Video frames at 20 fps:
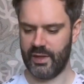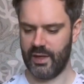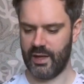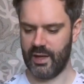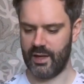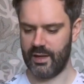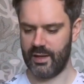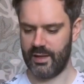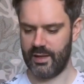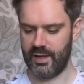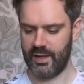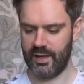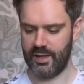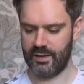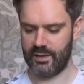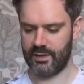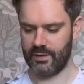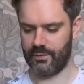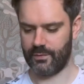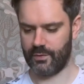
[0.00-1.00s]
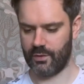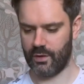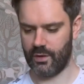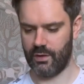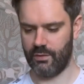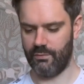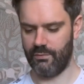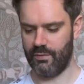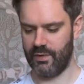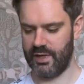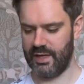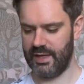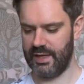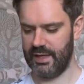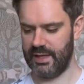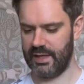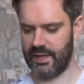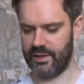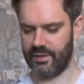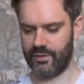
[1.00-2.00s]
And these have got a
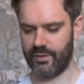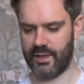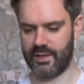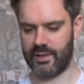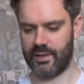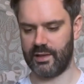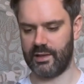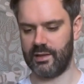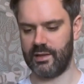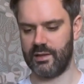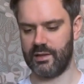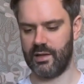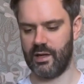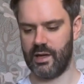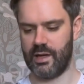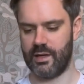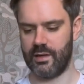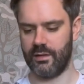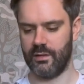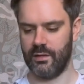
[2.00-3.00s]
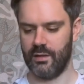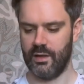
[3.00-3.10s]
really interesting design.